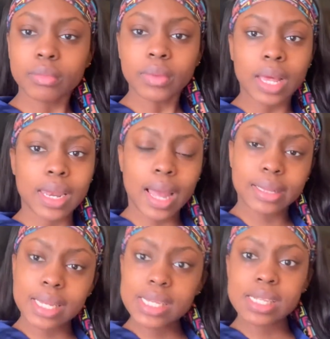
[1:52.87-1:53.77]
like,
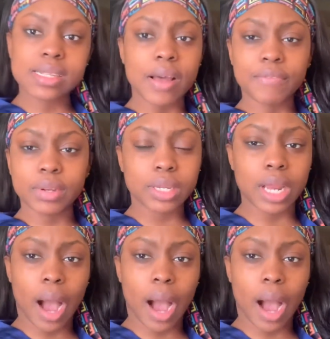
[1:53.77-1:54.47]
this is definitely the